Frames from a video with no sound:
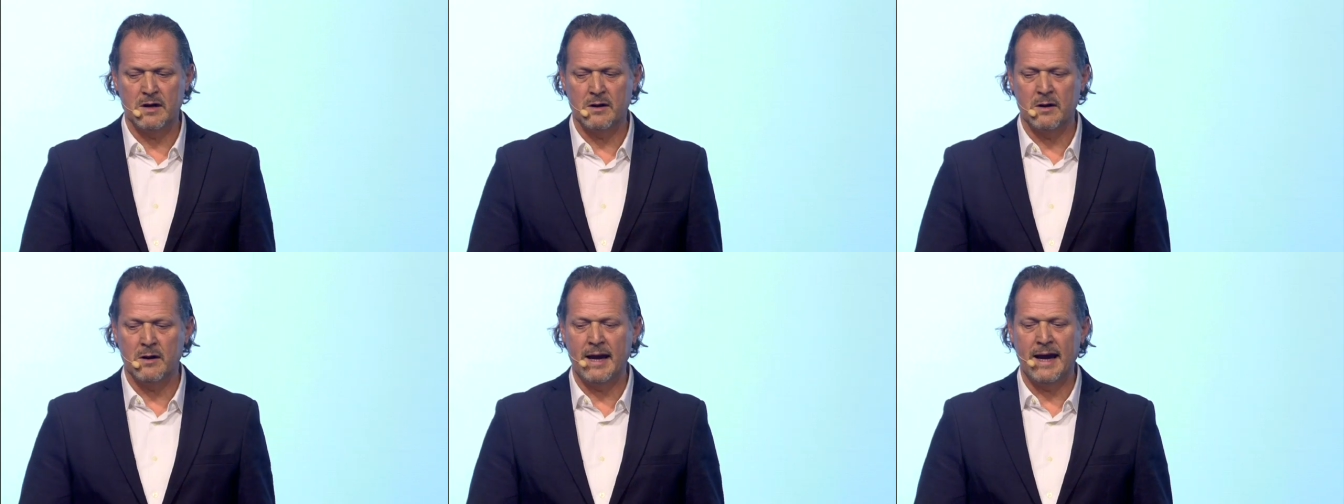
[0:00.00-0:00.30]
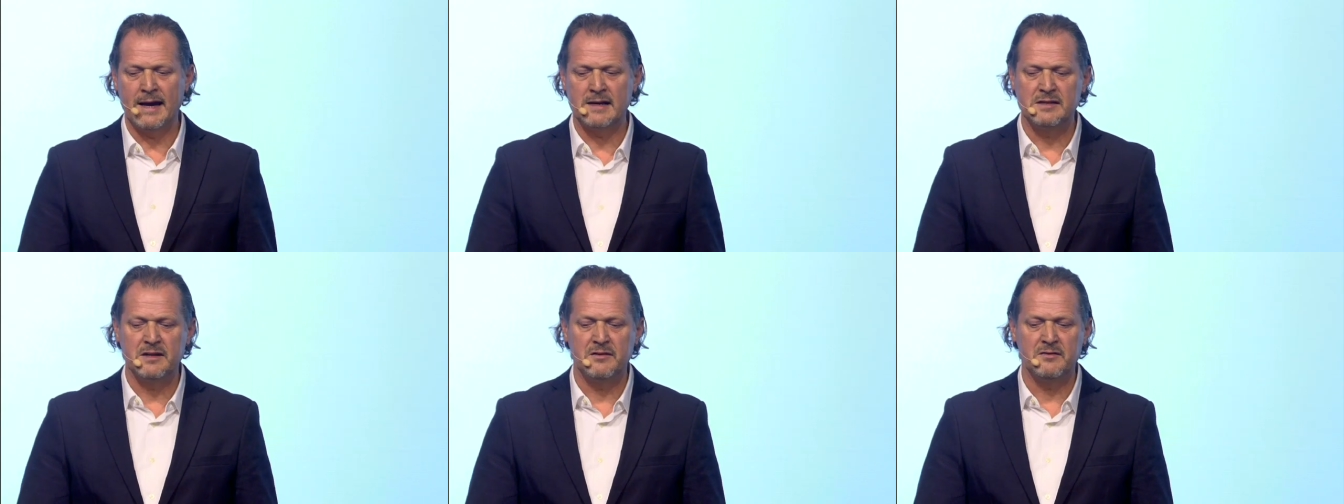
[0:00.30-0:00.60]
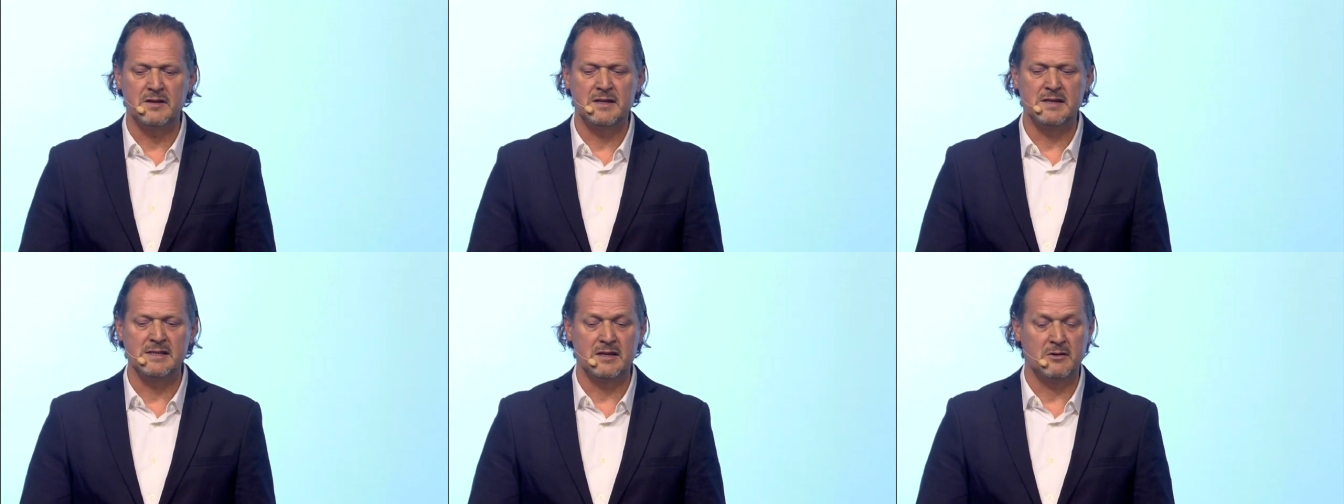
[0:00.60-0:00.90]
uh,
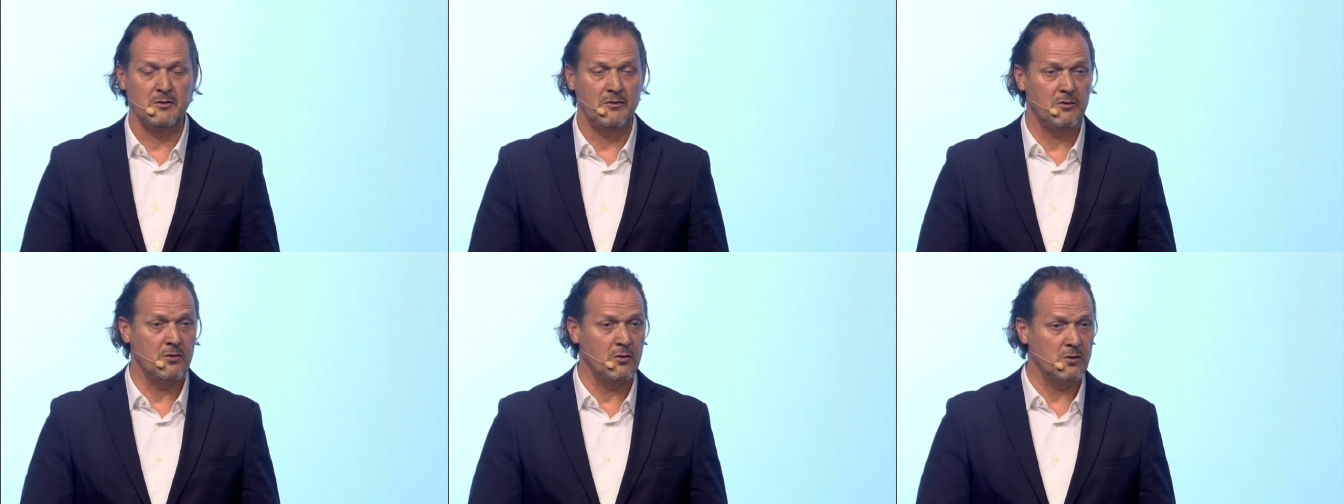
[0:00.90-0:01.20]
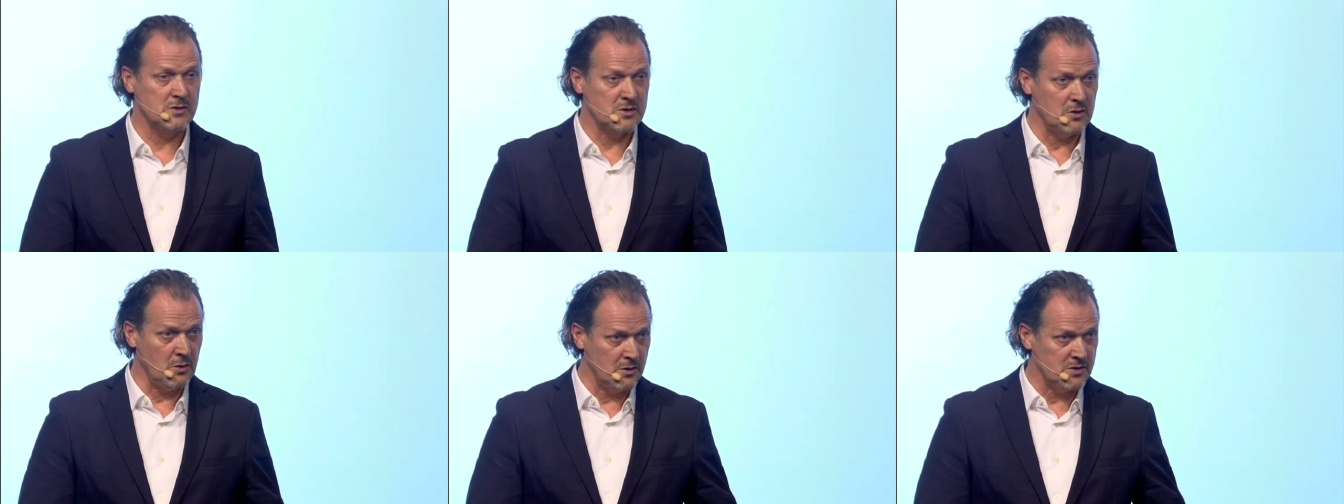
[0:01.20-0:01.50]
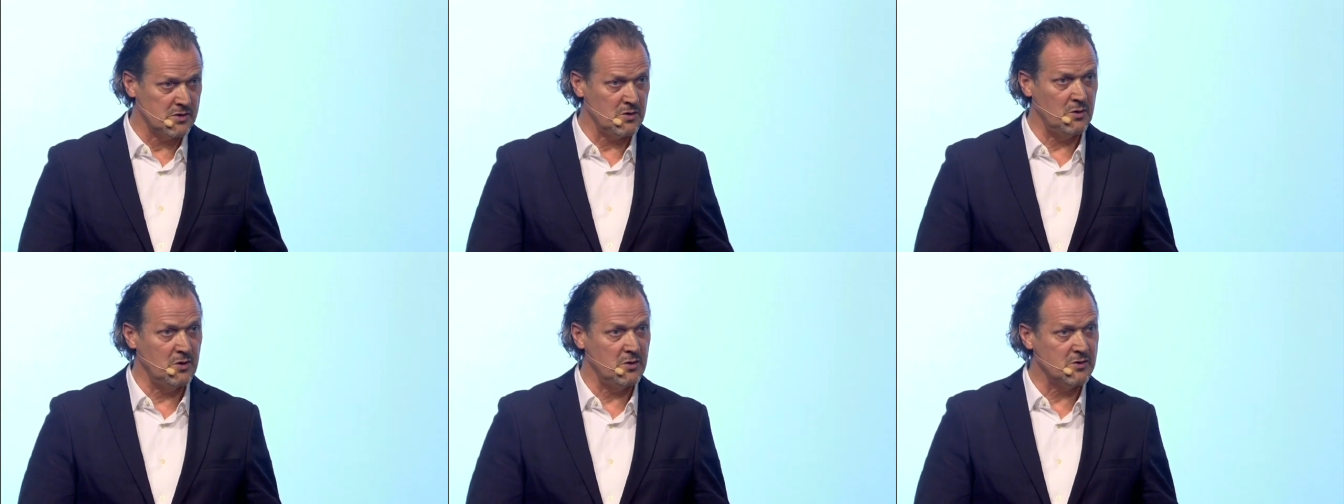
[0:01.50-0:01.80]
activities, and of course
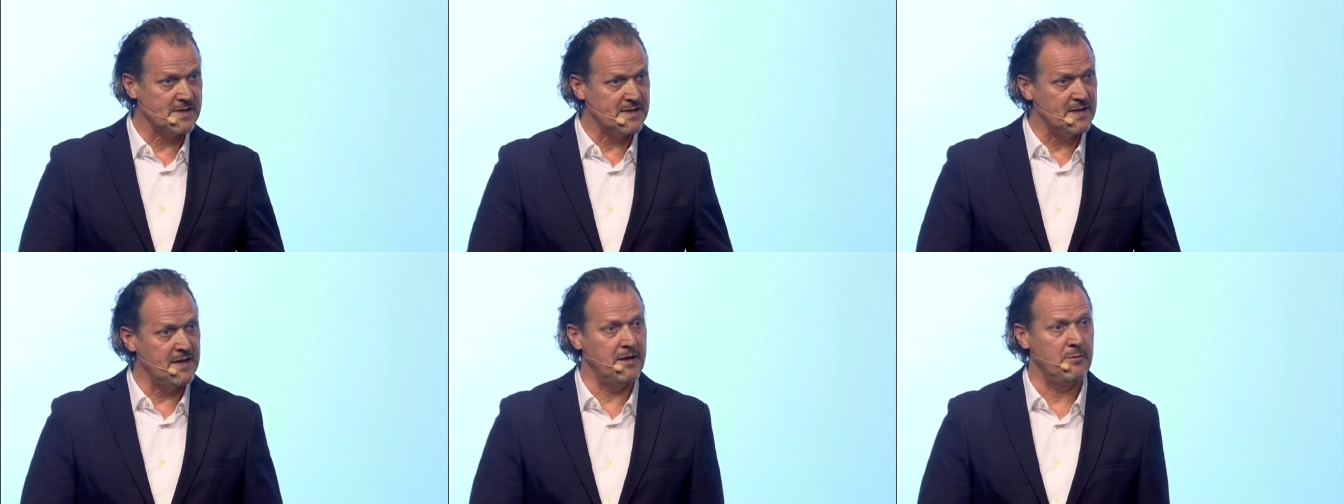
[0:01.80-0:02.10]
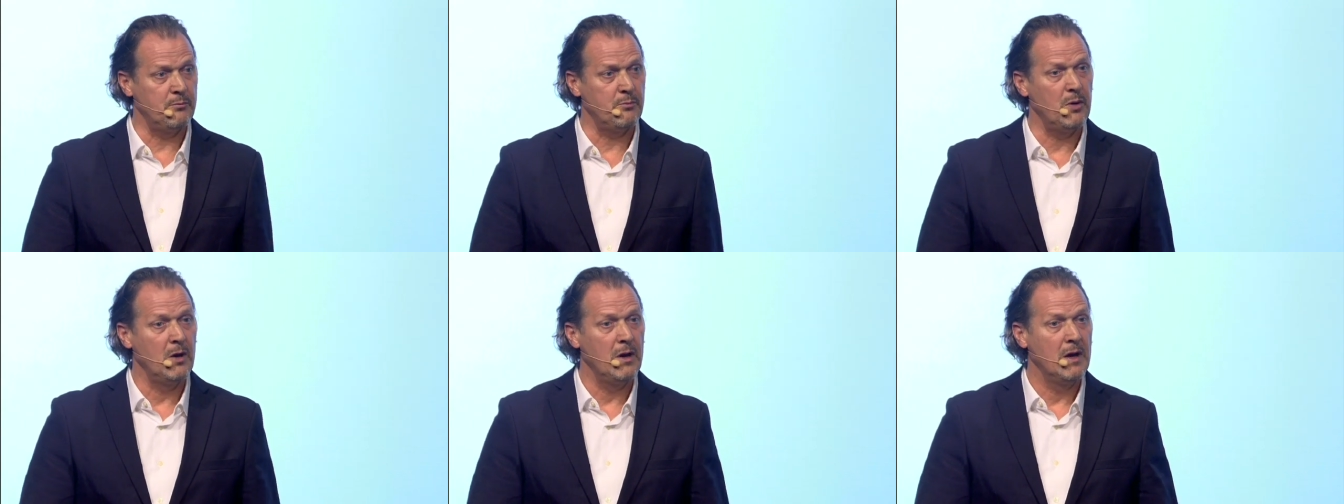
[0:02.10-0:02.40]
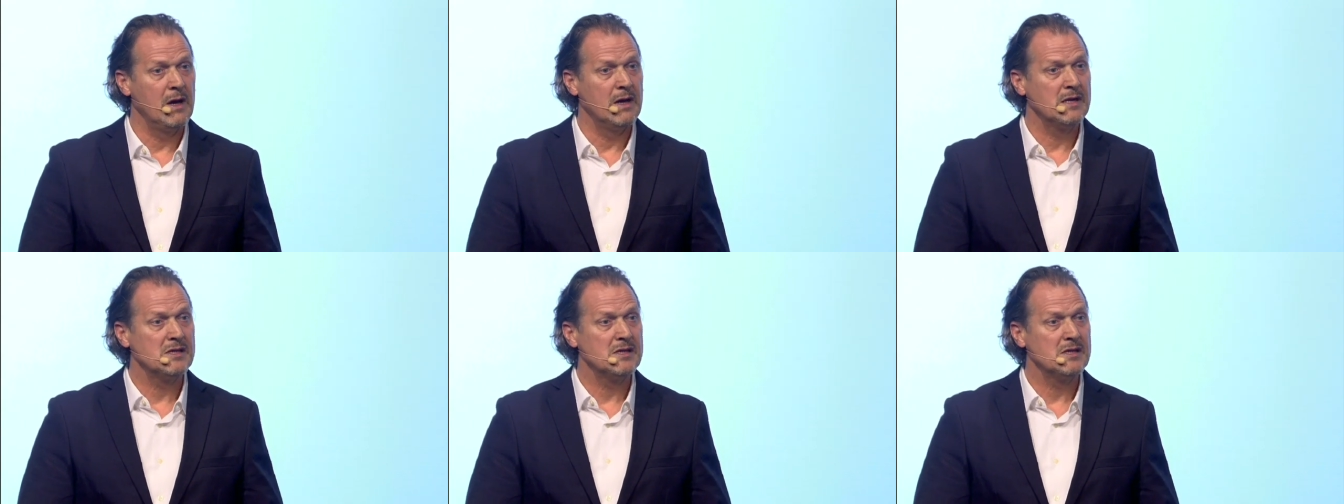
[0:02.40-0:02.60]
also your sleep.